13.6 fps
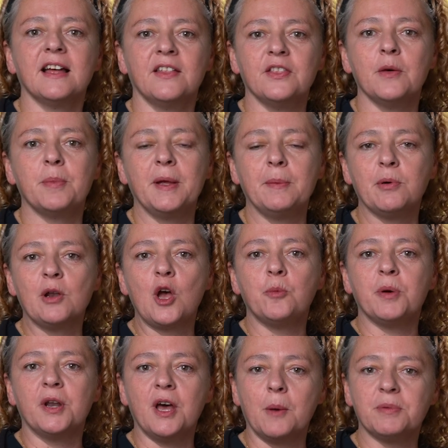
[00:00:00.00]
and that people
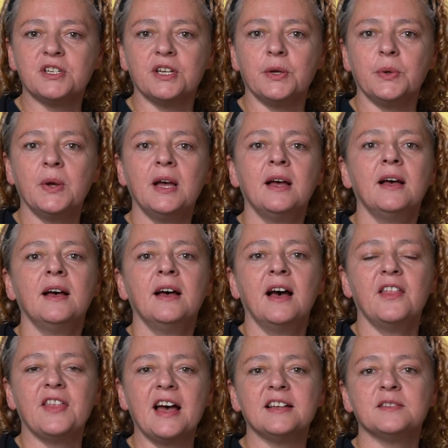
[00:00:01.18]
open up to. And
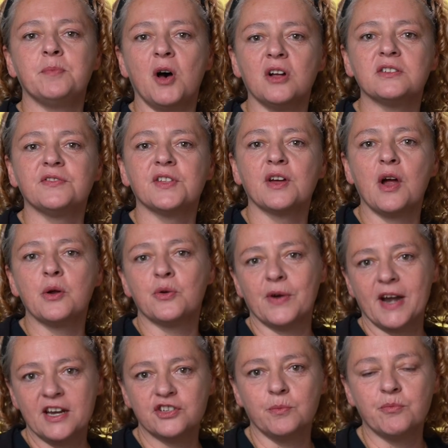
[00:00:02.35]
that is part of the
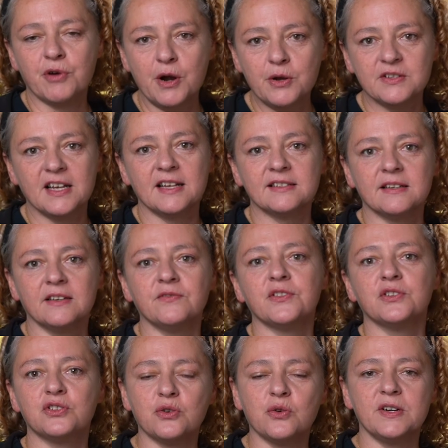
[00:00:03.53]
co-creation process and the
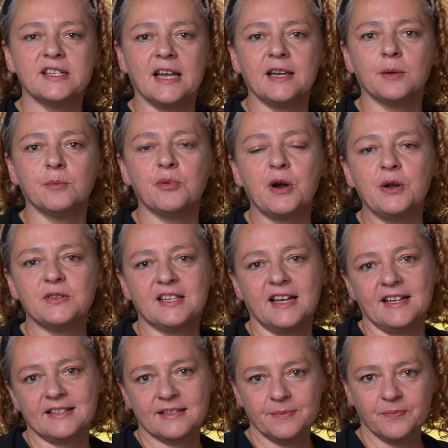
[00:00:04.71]
storytelling
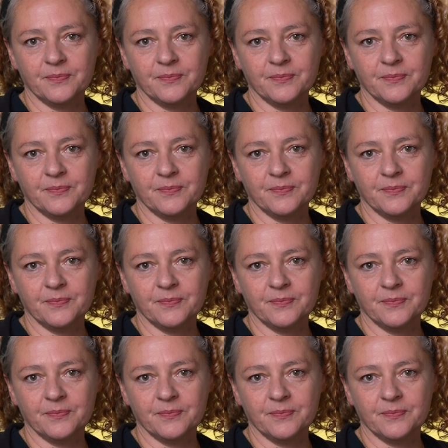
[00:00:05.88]
process.